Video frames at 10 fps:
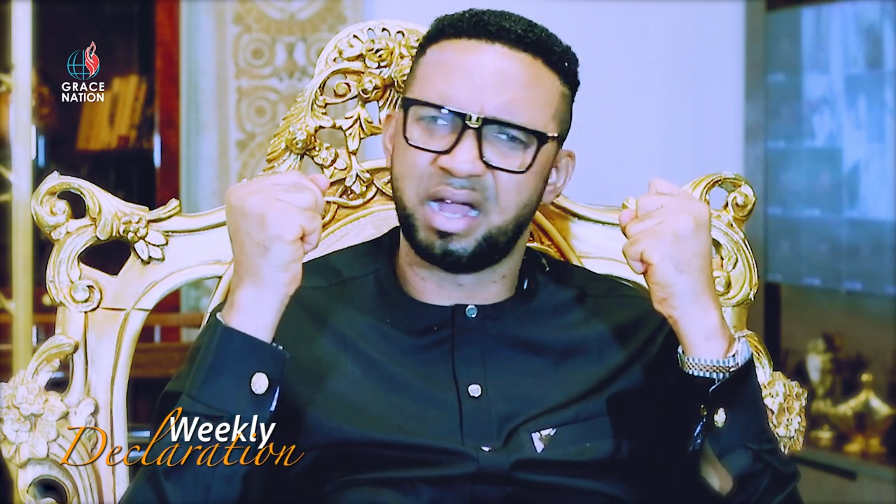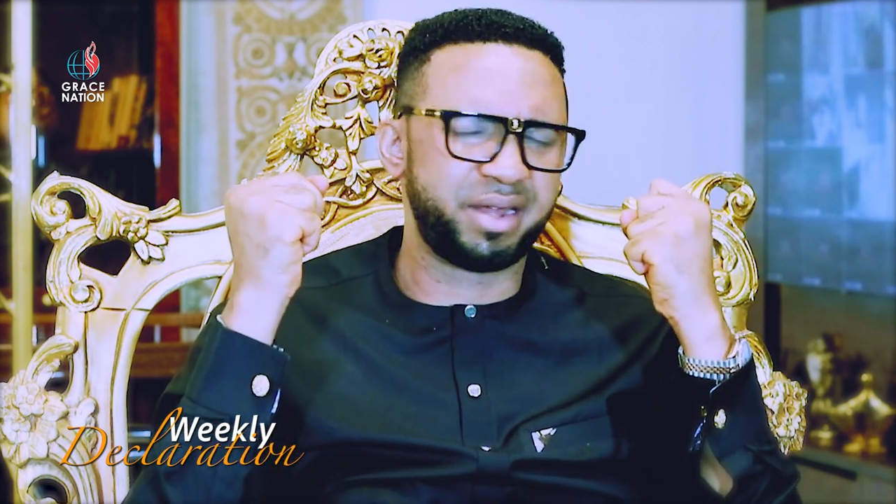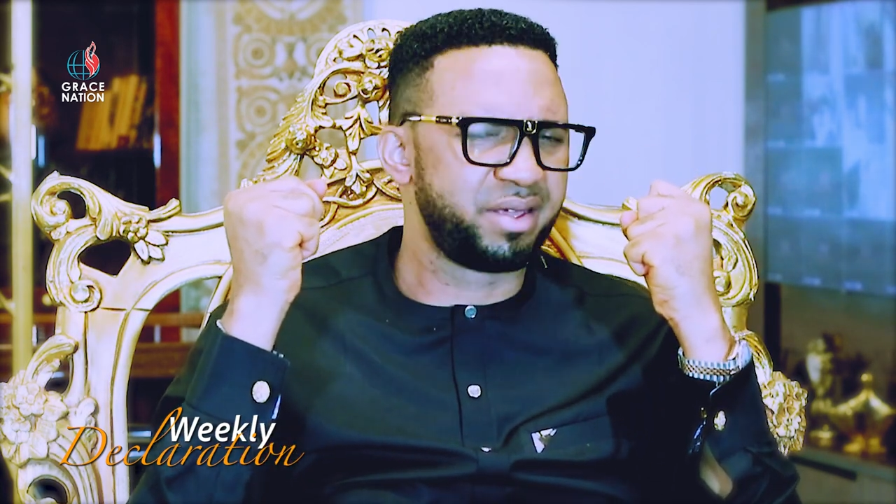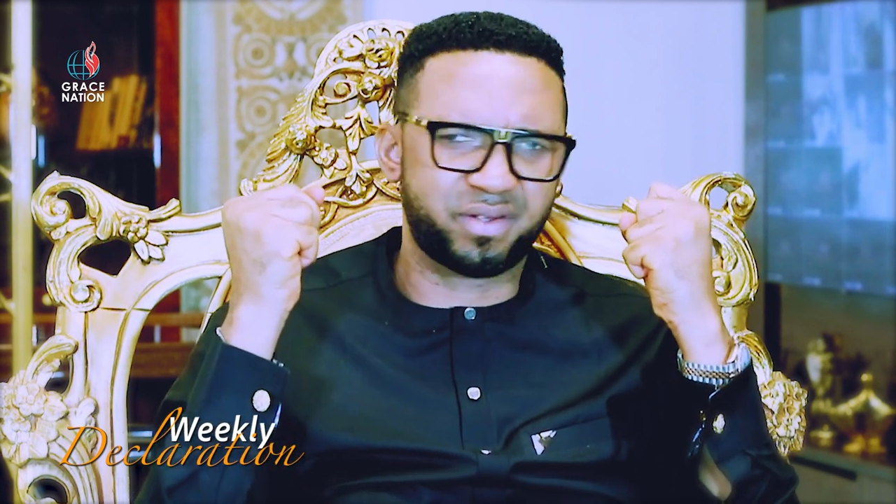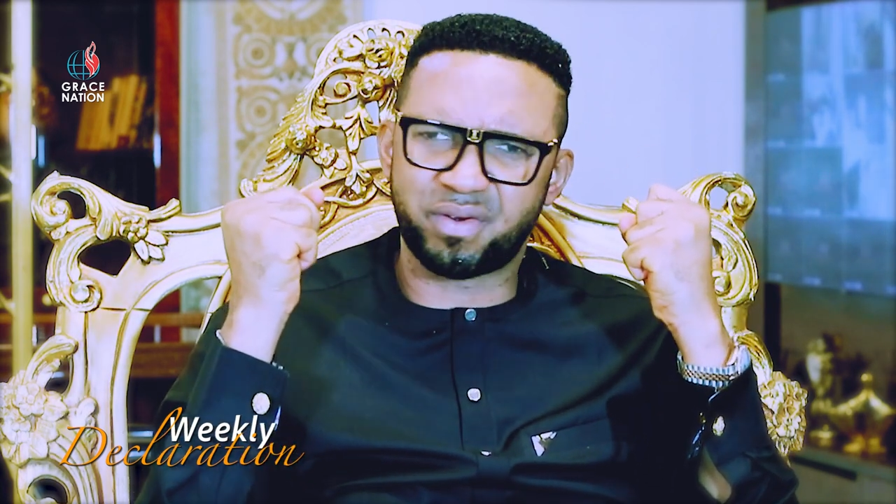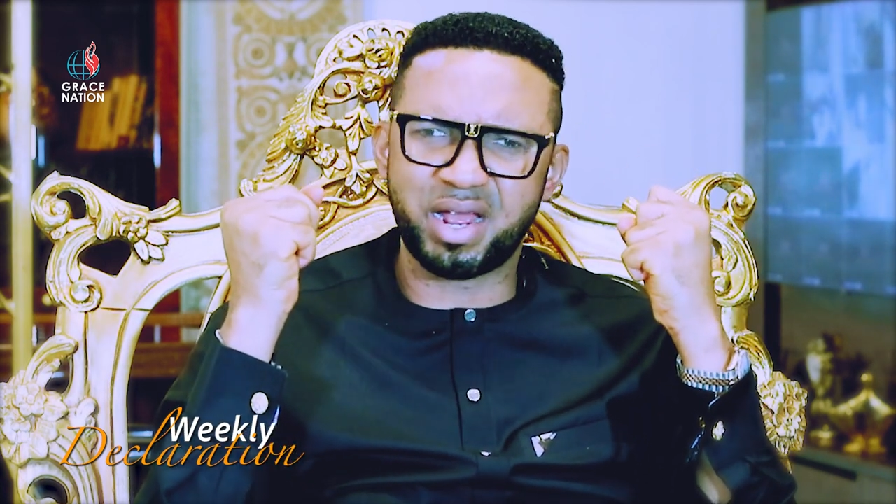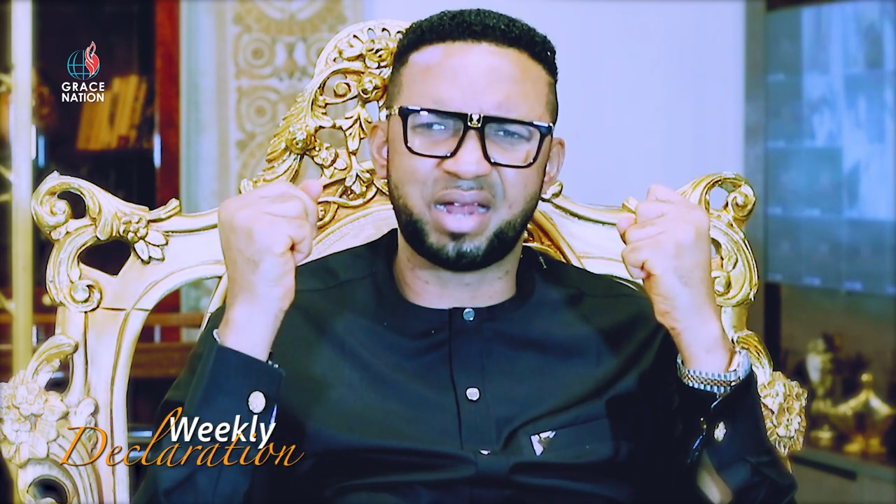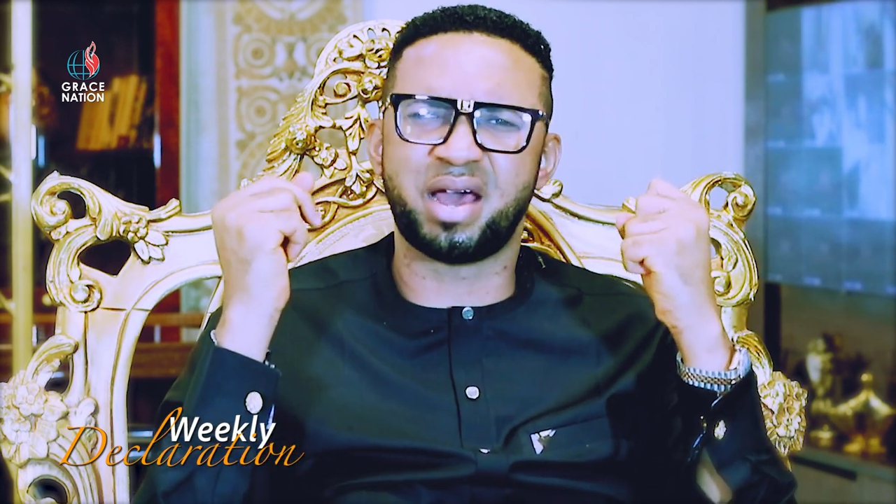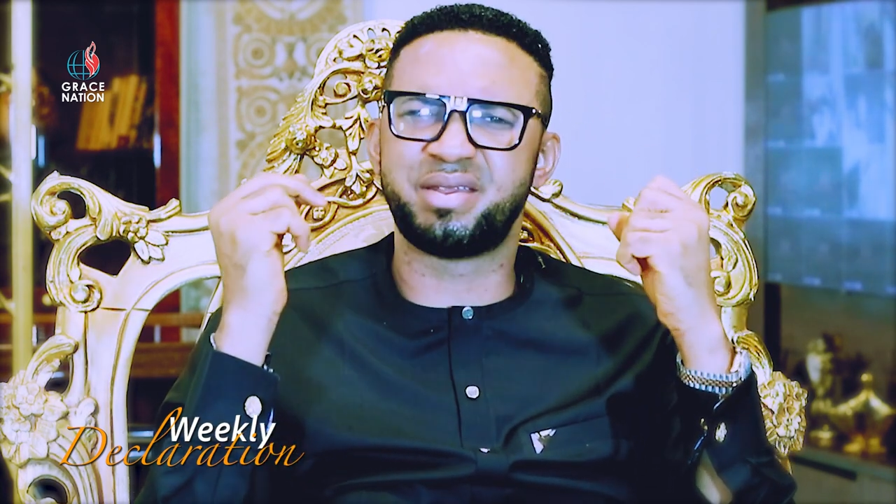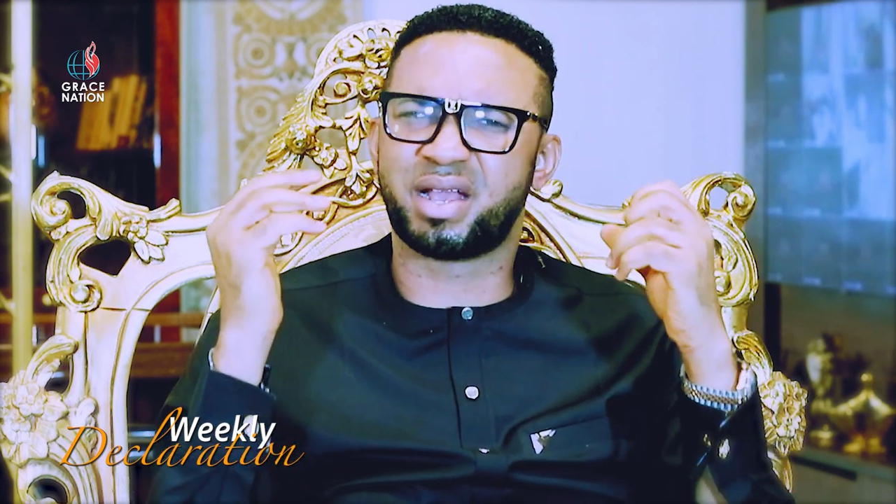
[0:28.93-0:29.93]
I decree
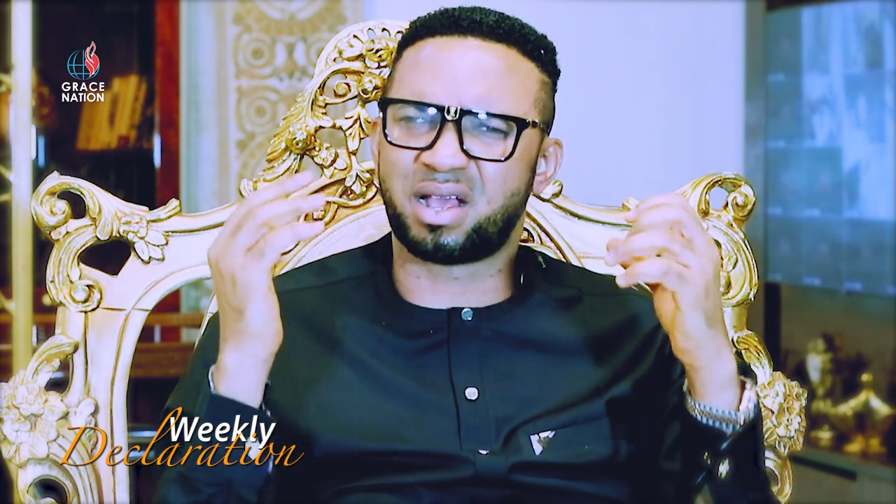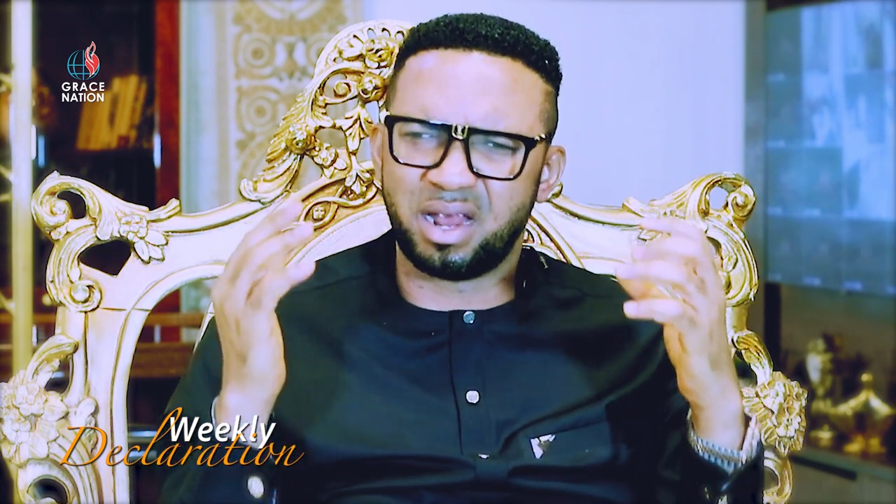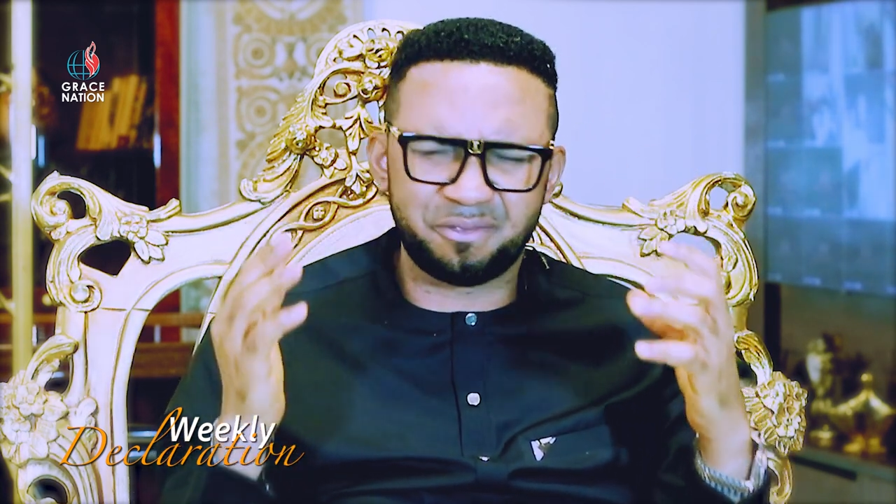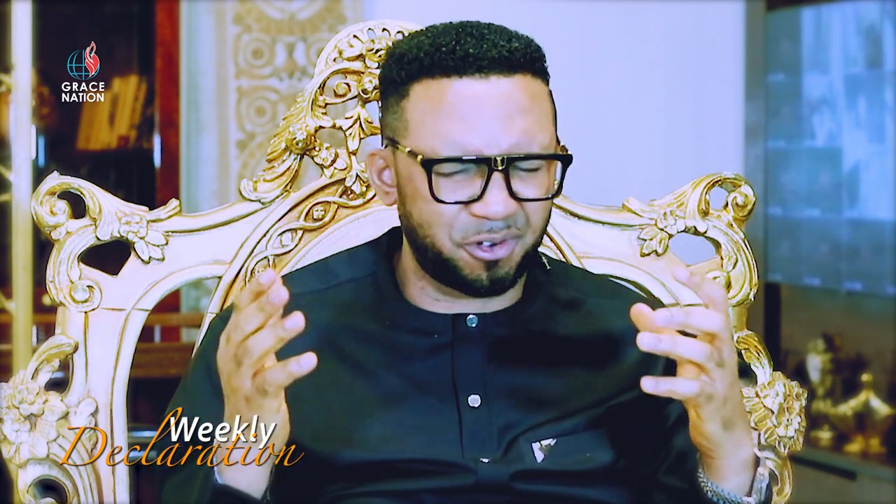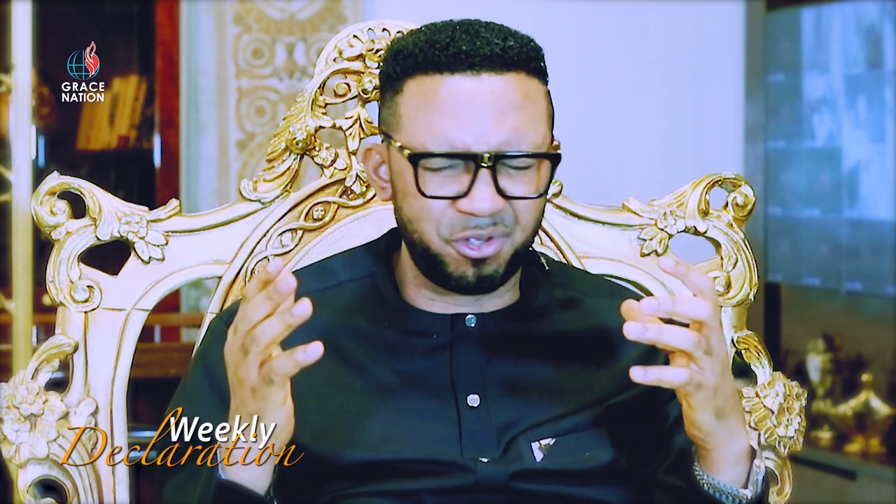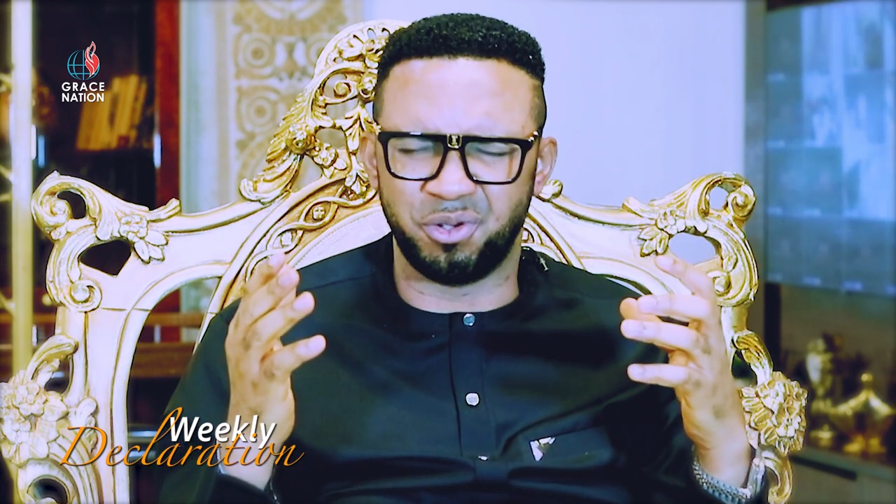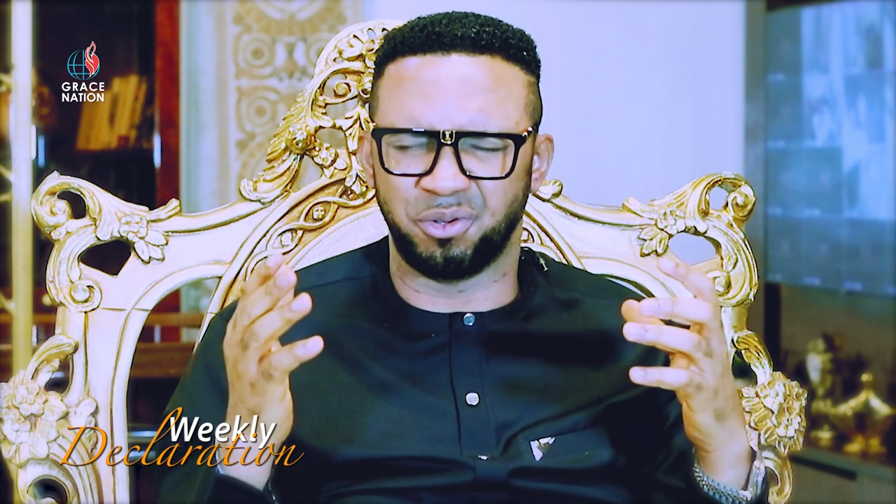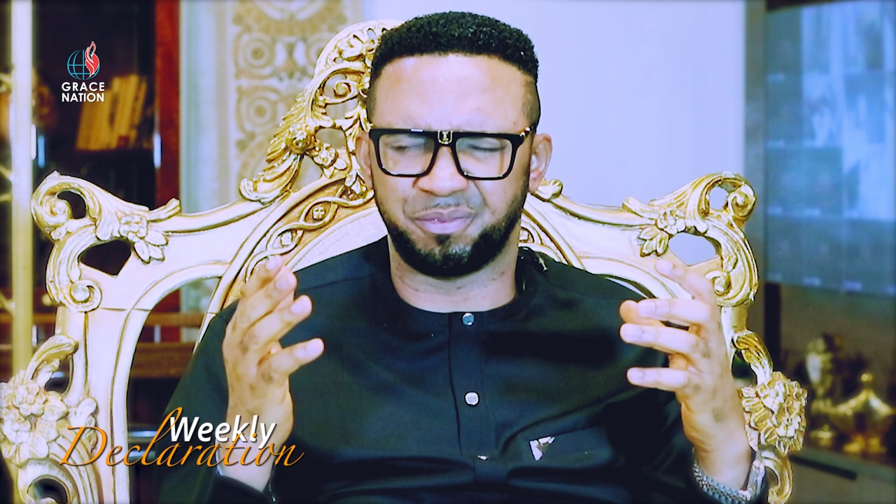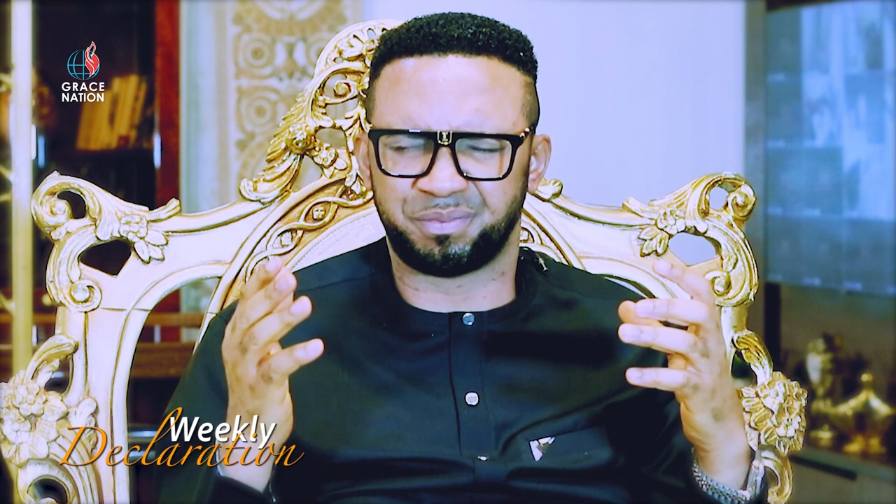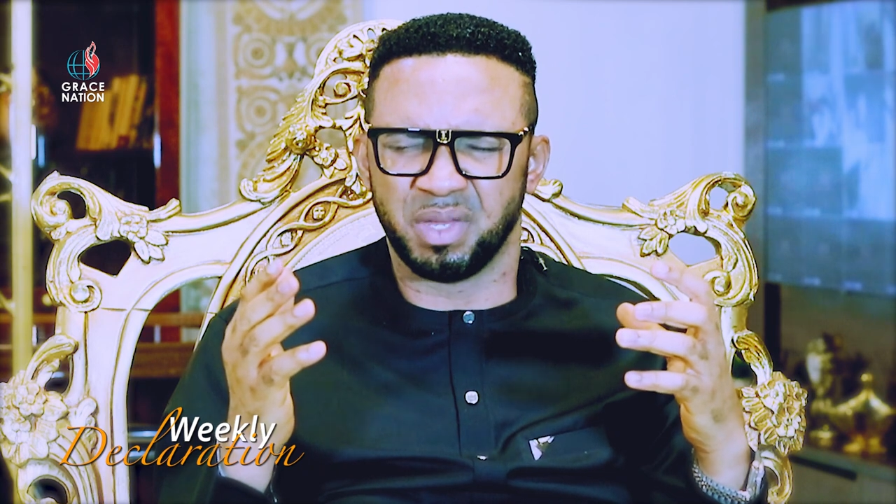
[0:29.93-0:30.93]
and I declare for
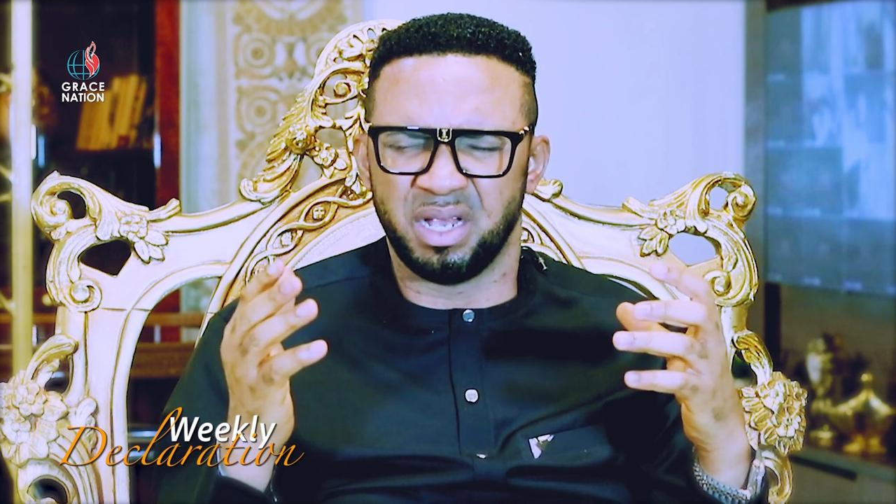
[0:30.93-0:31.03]
you